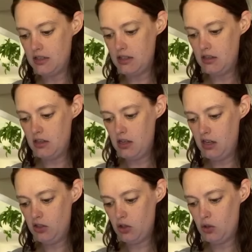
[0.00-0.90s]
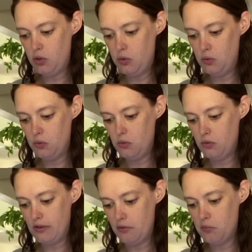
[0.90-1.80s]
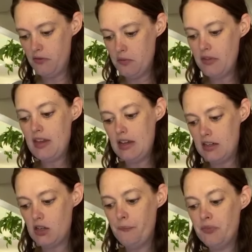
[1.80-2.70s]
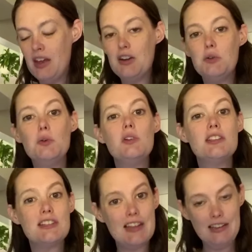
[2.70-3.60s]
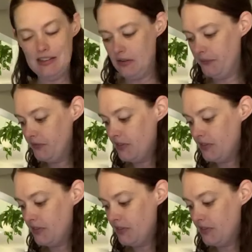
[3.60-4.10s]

see, heat, cool, remove from the heat, and cool slightly.